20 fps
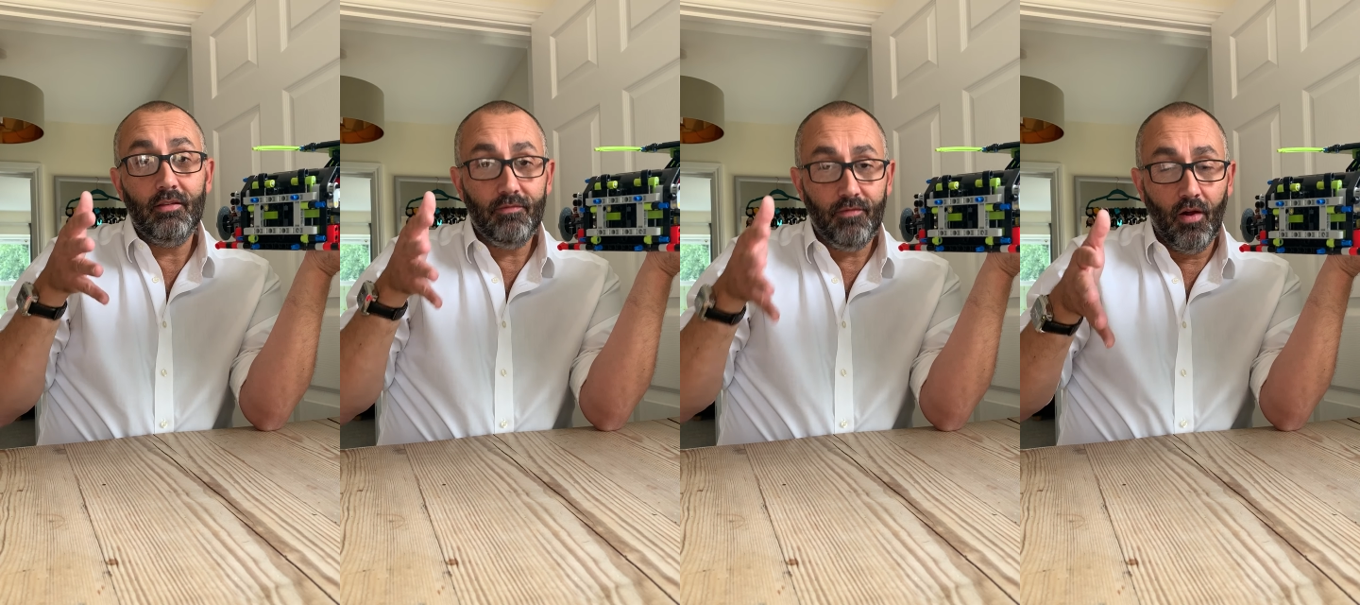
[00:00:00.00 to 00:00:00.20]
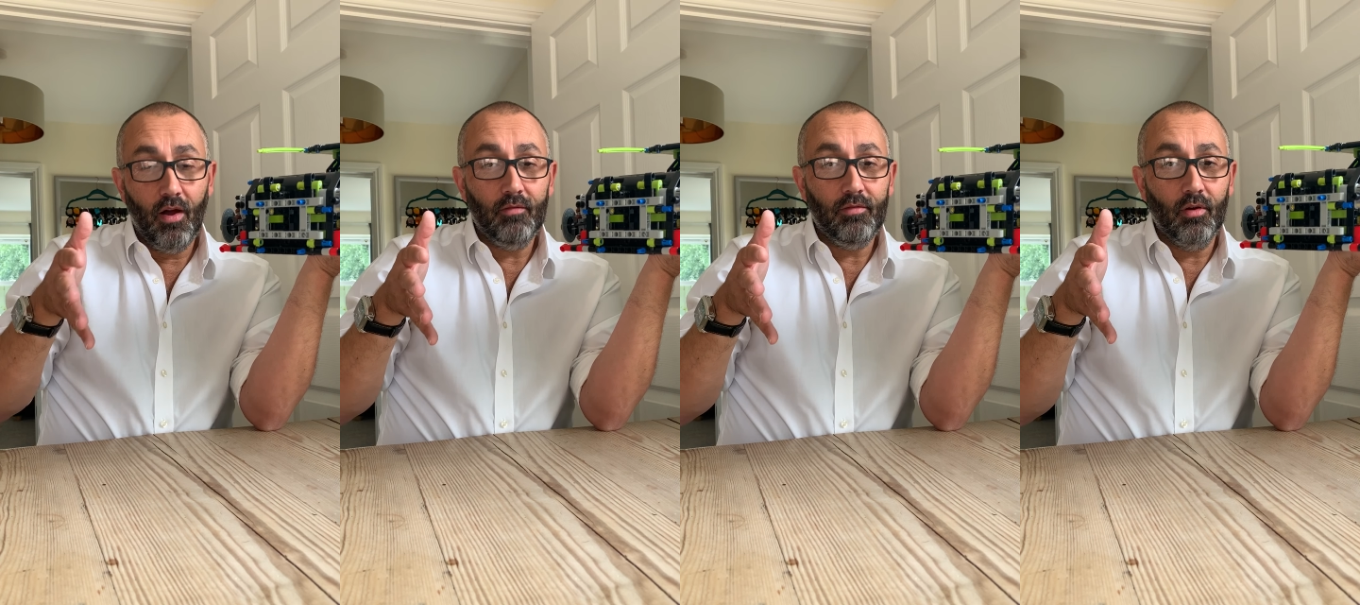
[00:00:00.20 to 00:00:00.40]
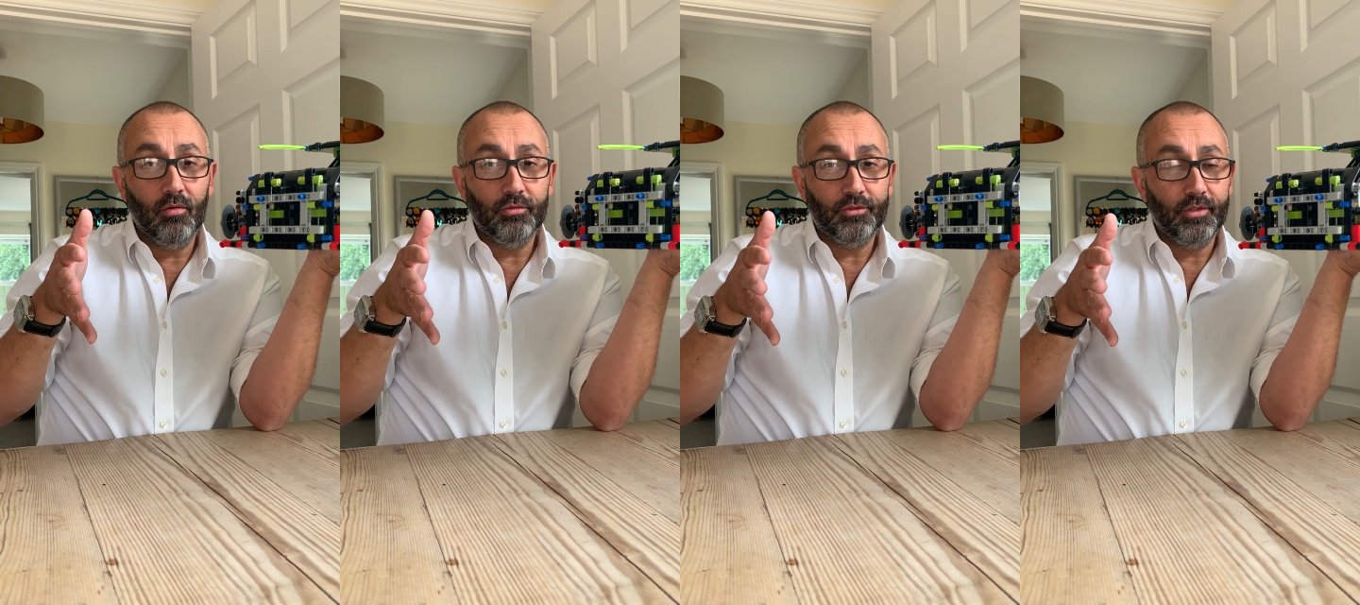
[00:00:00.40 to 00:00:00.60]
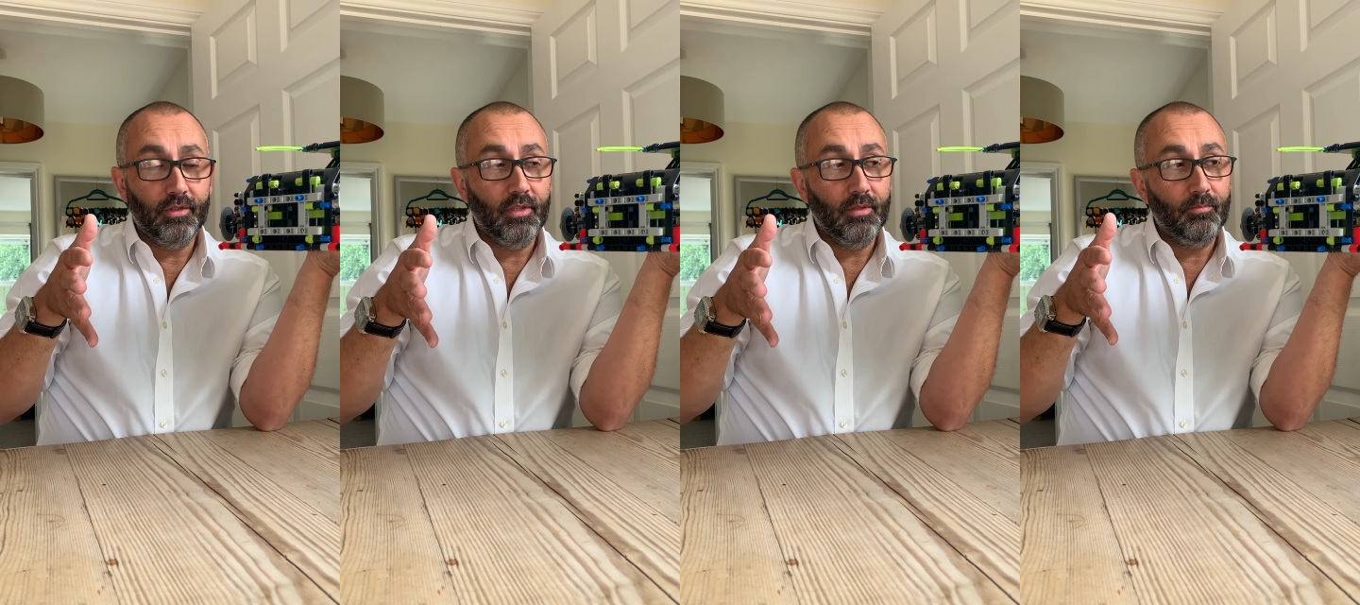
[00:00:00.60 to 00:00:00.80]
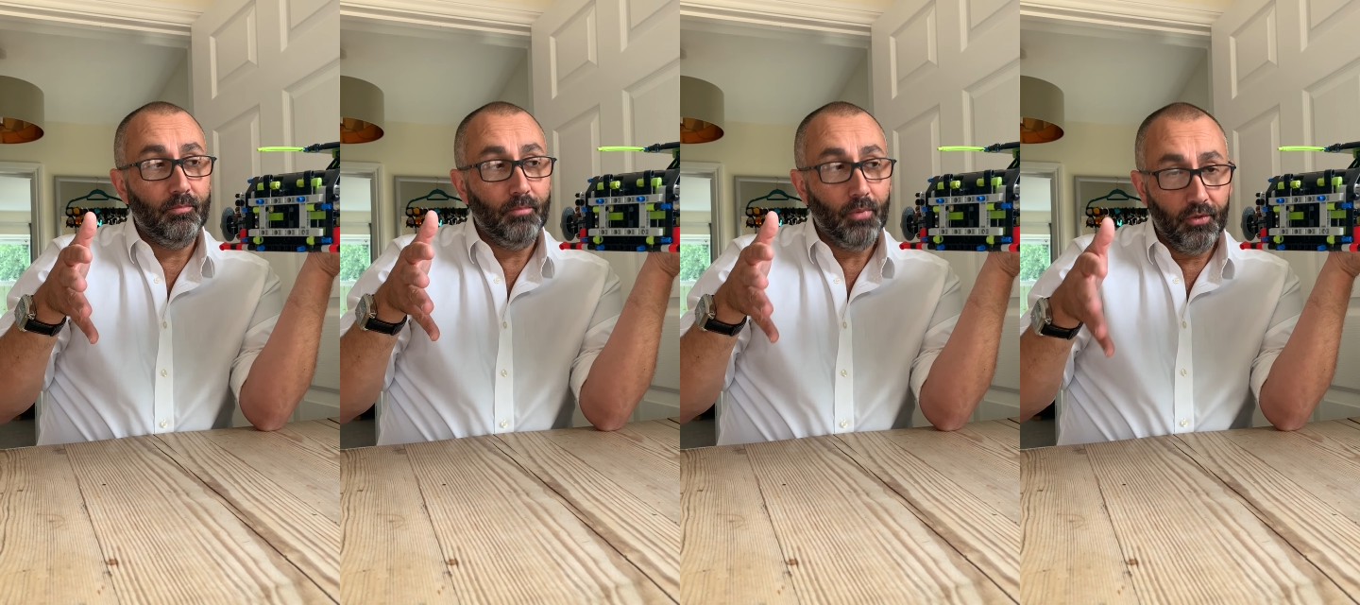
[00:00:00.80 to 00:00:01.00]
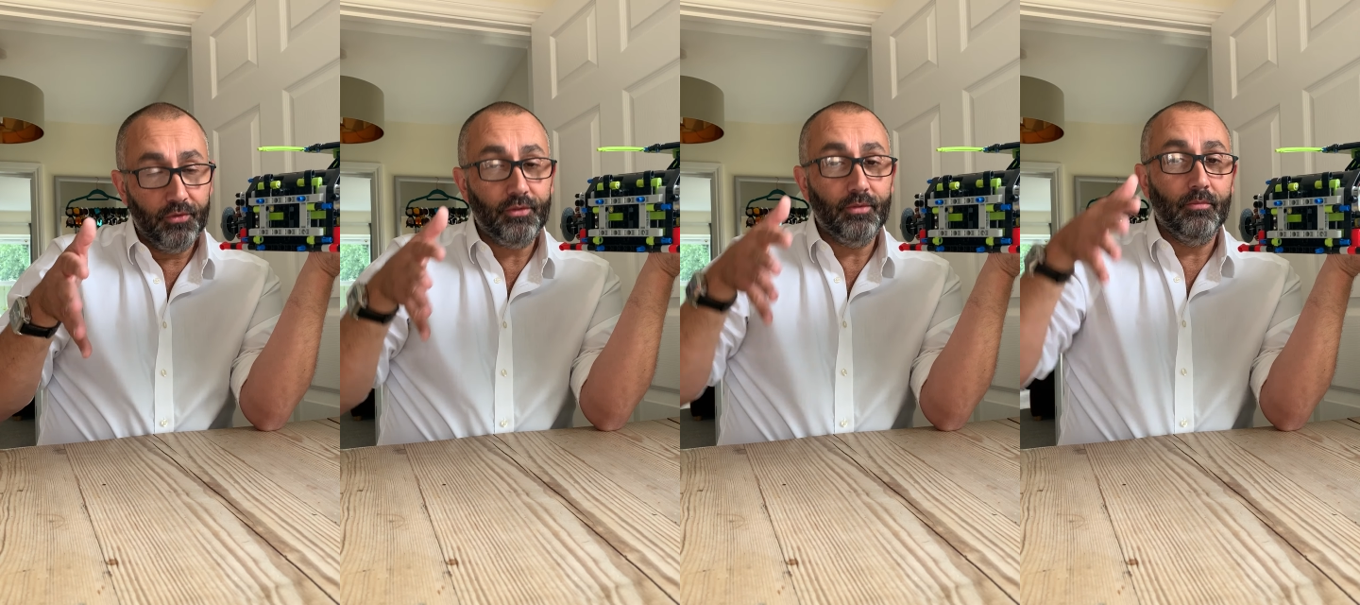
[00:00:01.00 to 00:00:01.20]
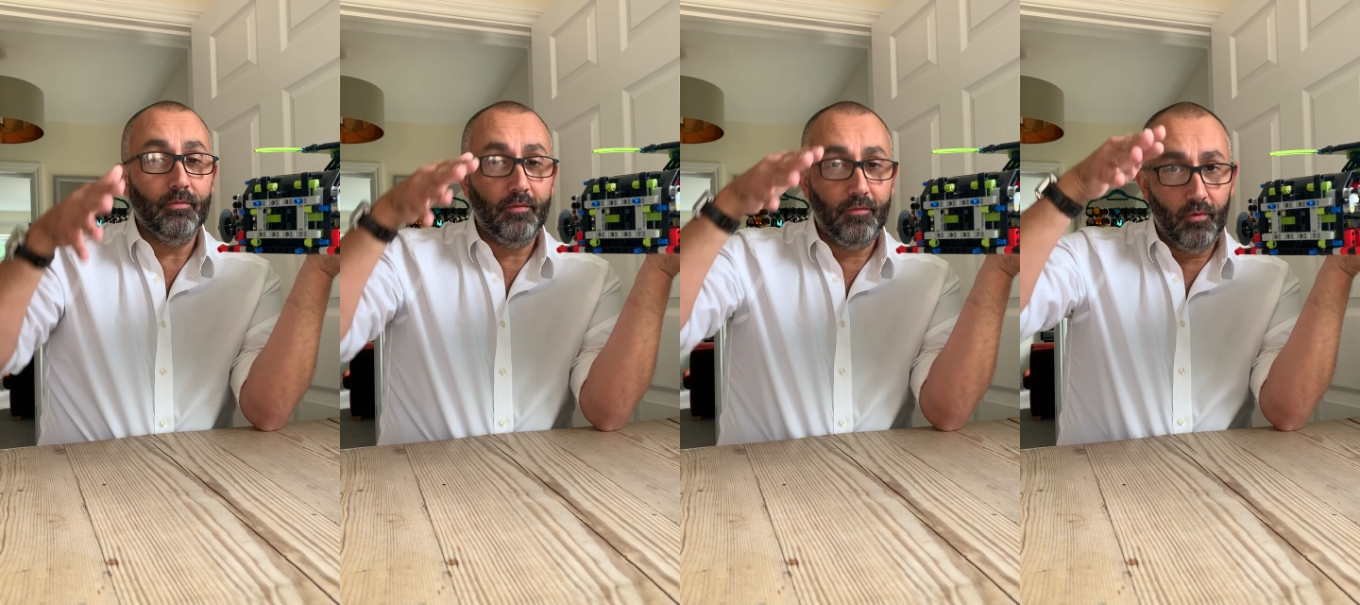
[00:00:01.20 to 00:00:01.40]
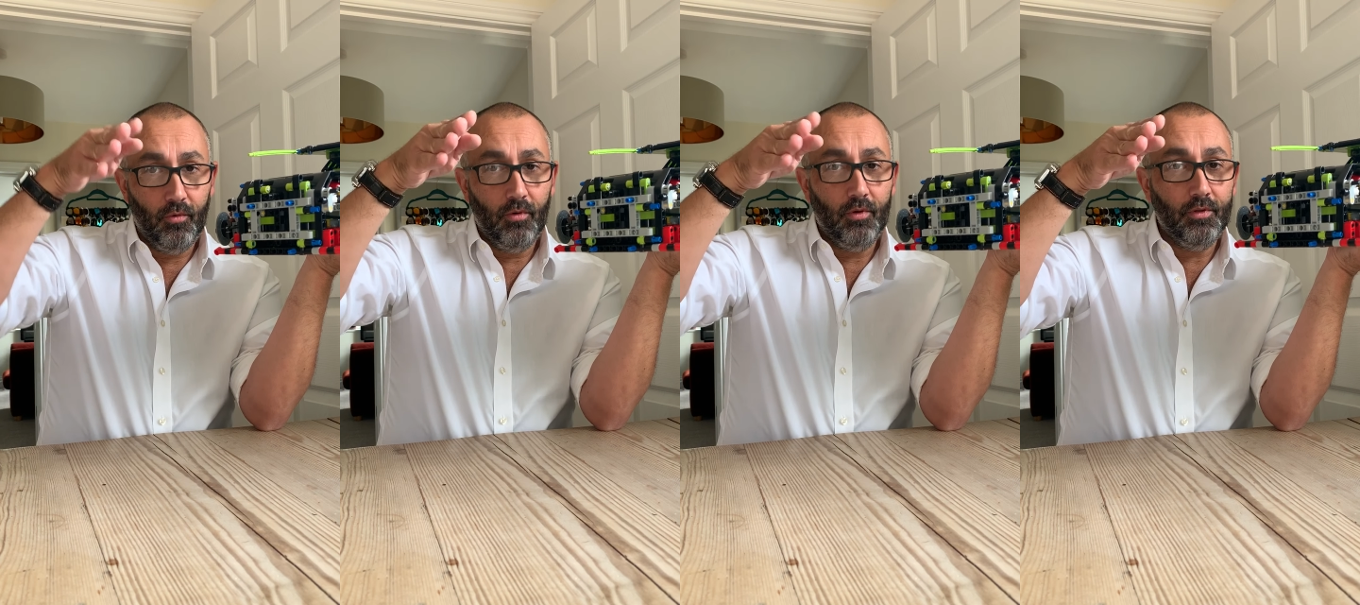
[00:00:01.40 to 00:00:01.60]
5 holes at the bottom,
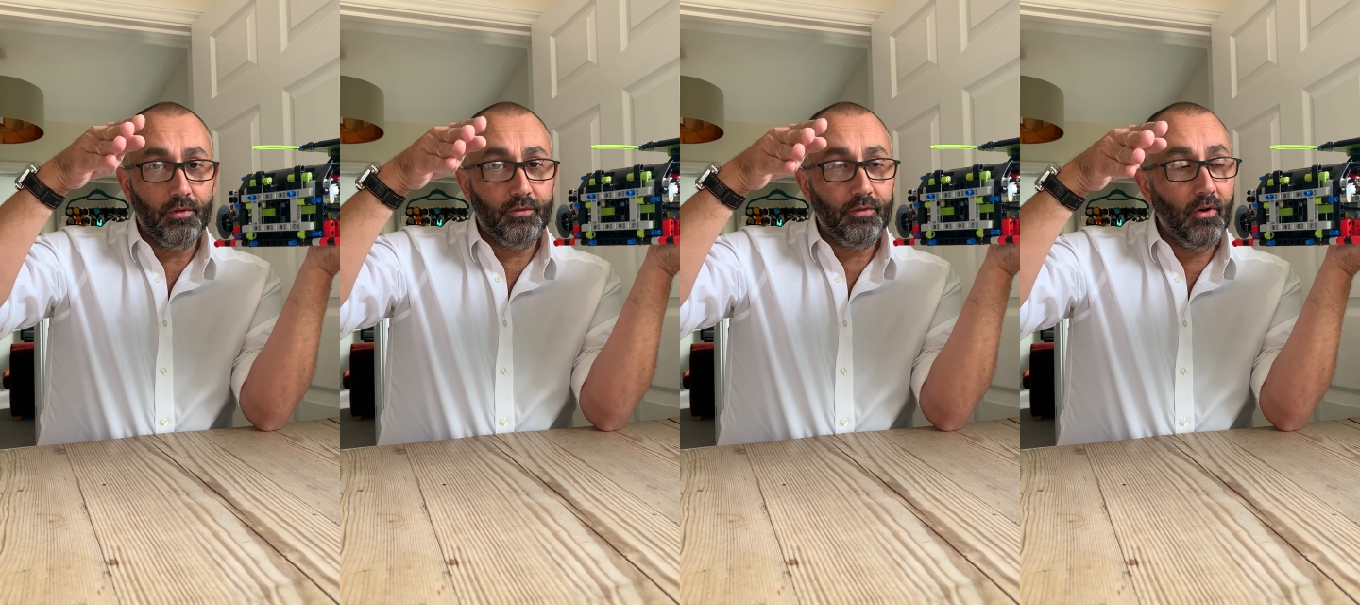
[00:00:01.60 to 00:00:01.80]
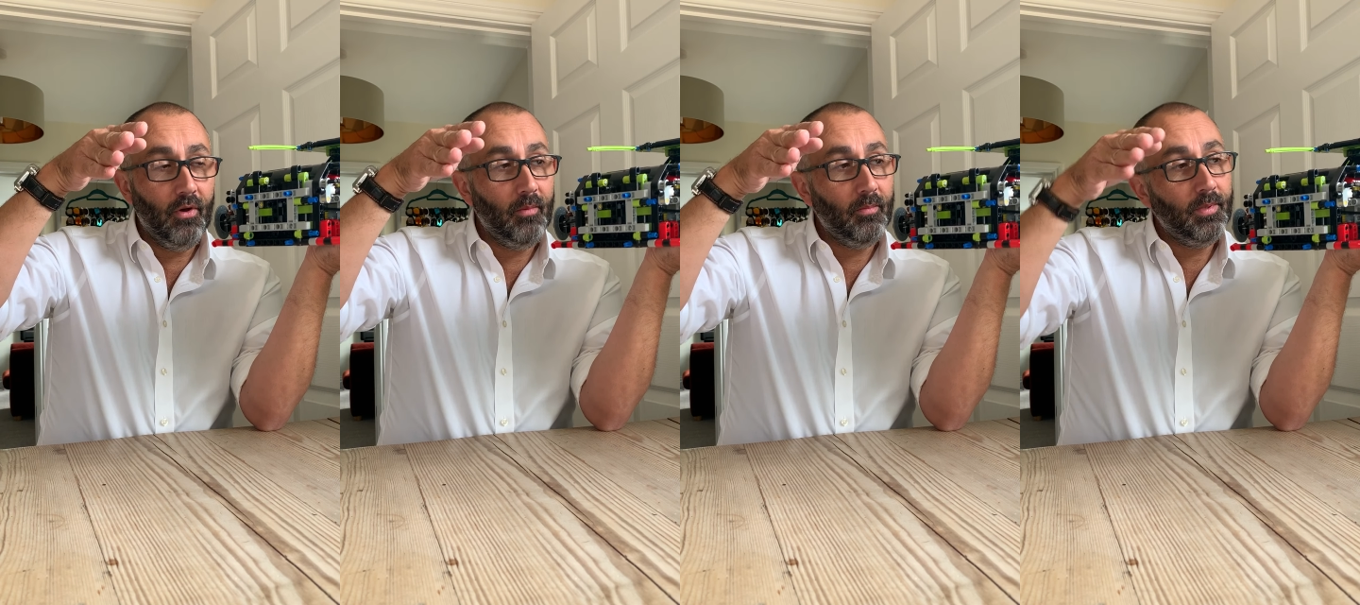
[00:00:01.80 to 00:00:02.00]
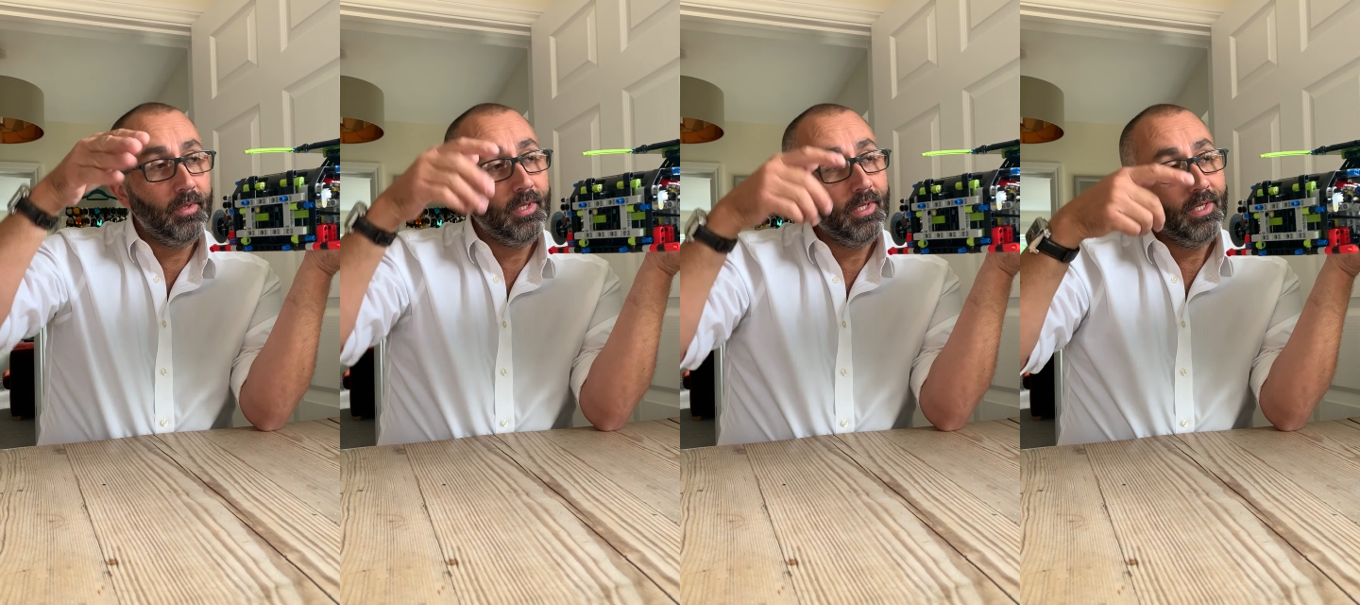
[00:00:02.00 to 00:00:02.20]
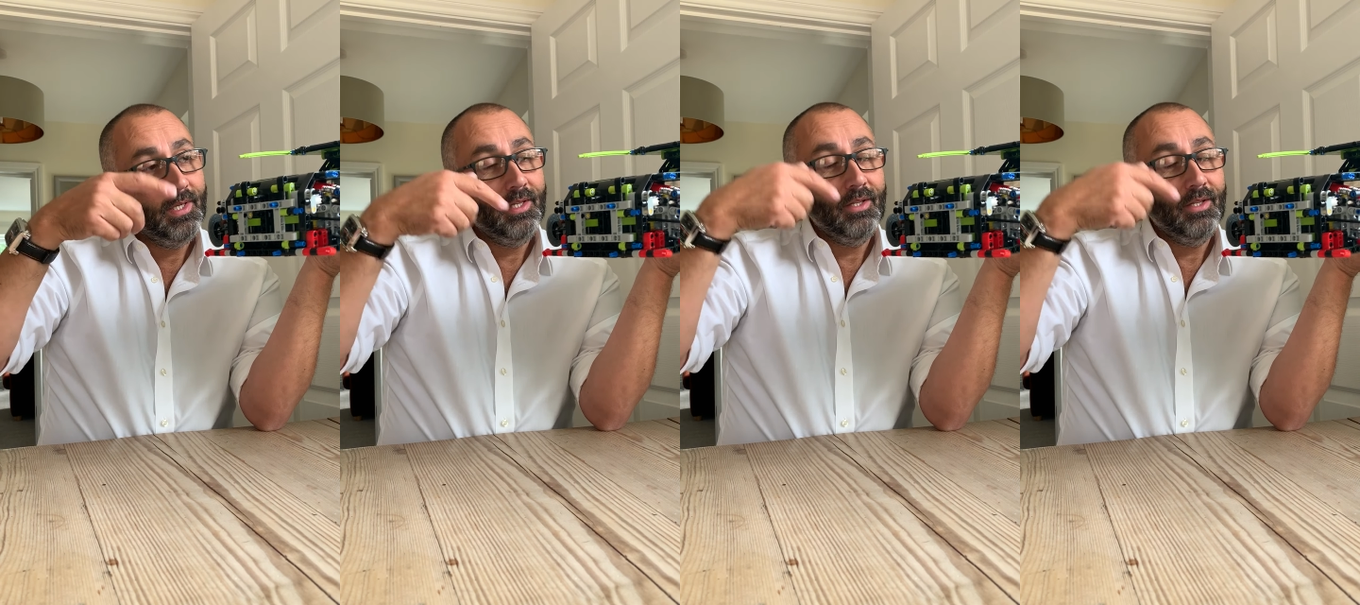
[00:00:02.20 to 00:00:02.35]
4 at the top.